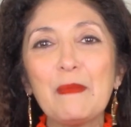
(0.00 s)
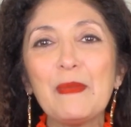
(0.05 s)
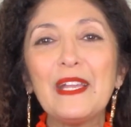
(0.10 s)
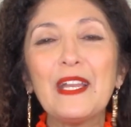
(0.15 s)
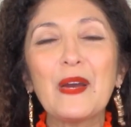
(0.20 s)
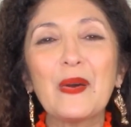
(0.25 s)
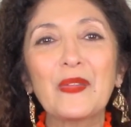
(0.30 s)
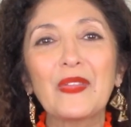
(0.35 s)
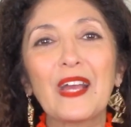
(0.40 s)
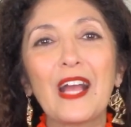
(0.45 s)
me
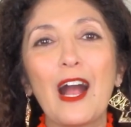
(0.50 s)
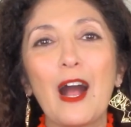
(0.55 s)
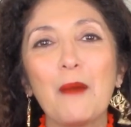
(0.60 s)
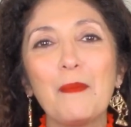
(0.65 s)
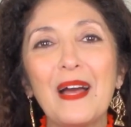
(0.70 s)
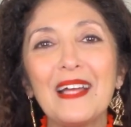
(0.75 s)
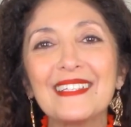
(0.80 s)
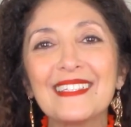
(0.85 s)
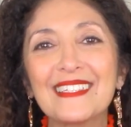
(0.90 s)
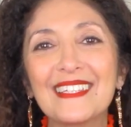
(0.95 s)
know in the
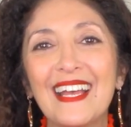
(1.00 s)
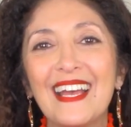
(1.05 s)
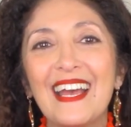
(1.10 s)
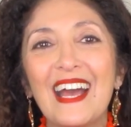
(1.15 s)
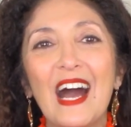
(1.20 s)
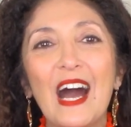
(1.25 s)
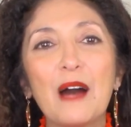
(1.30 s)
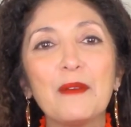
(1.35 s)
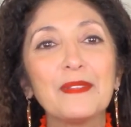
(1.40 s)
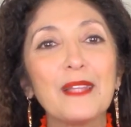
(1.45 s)
comments.
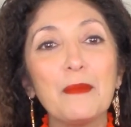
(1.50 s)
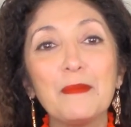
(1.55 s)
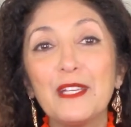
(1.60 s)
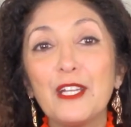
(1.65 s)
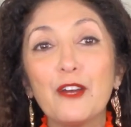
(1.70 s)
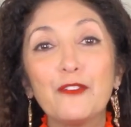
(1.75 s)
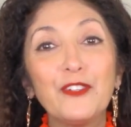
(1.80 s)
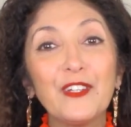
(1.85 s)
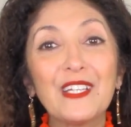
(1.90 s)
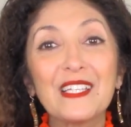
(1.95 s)
Um, let me
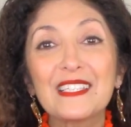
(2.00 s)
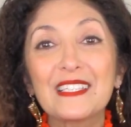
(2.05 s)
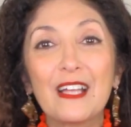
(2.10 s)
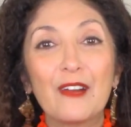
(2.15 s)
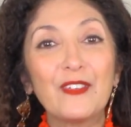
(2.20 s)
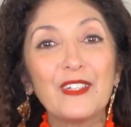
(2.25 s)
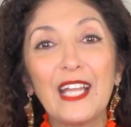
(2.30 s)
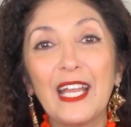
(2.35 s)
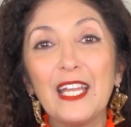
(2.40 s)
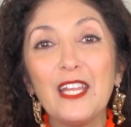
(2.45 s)
know if you
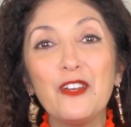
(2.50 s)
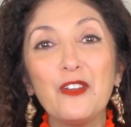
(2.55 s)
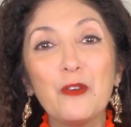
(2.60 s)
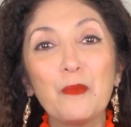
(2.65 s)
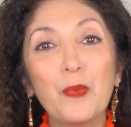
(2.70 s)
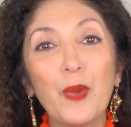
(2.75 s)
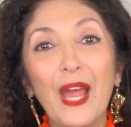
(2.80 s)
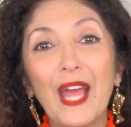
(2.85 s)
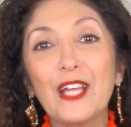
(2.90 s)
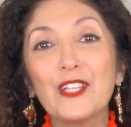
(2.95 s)
discovered any new
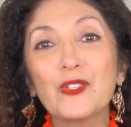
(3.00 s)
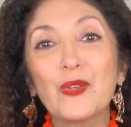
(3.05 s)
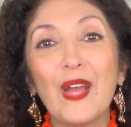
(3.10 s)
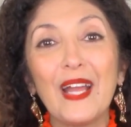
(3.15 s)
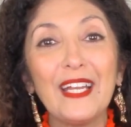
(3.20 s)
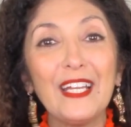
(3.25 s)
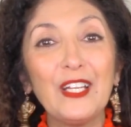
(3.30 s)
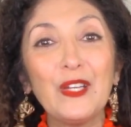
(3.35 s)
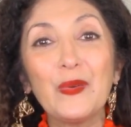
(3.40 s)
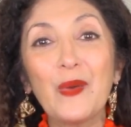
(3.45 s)
brands or
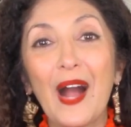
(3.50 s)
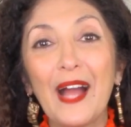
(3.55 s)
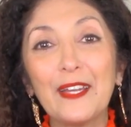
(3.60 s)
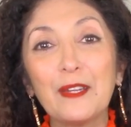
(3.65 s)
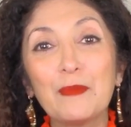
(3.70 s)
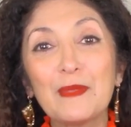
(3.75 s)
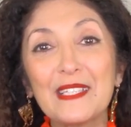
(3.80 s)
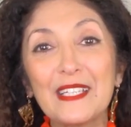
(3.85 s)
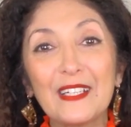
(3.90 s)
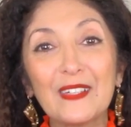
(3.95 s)
any new
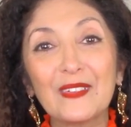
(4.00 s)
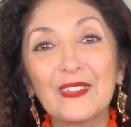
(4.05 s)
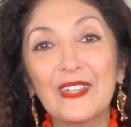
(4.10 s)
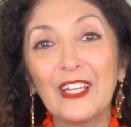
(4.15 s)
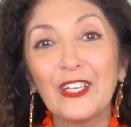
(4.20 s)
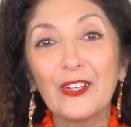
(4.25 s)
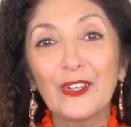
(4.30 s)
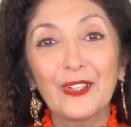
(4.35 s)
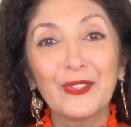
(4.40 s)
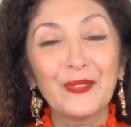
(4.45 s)
items here
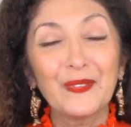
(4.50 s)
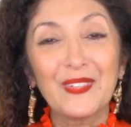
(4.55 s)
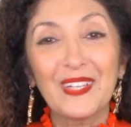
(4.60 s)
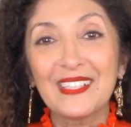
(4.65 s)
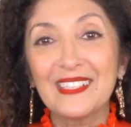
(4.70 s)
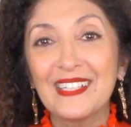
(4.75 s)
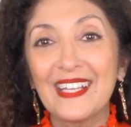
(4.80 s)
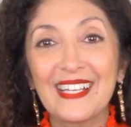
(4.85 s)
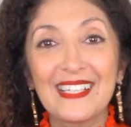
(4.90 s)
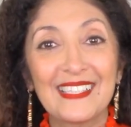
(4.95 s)
that you're
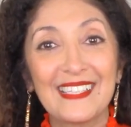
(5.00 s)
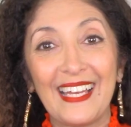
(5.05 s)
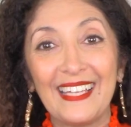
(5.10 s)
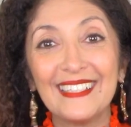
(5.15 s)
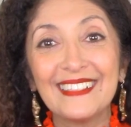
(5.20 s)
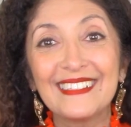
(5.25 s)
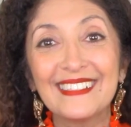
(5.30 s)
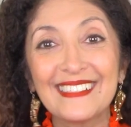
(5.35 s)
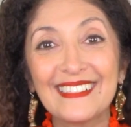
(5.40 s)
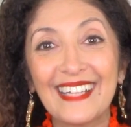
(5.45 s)

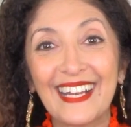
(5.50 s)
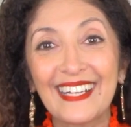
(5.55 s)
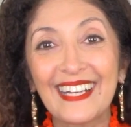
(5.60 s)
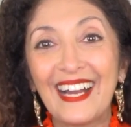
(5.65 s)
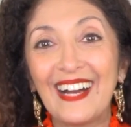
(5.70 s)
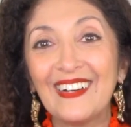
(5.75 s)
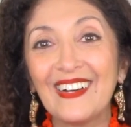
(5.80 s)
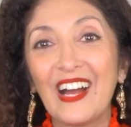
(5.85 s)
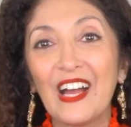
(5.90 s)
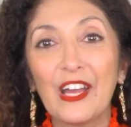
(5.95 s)
excited to check
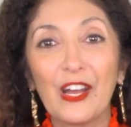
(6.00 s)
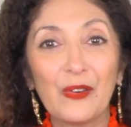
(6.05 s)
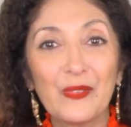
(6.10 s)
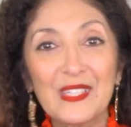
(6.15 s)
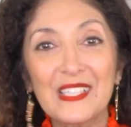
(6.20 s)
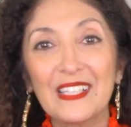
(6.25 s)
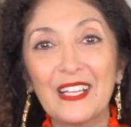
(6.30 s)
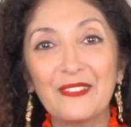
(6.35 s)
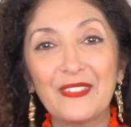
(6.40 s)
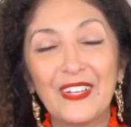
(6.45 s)
out. I
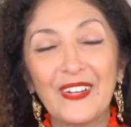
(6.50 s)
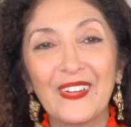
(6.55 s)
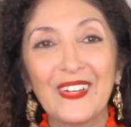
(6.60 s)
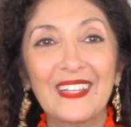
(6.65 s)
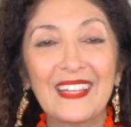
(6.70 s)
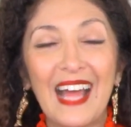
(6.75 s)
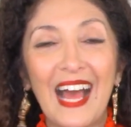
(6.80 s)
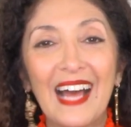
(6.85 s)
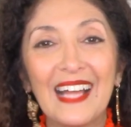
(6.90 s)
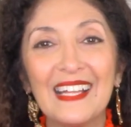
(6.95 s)
always love
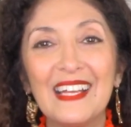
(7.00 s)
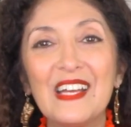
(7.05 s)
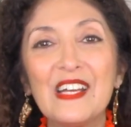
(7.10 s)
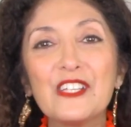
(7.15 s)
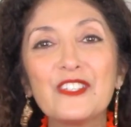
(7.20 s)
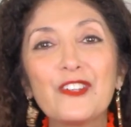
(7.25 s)
hearing that.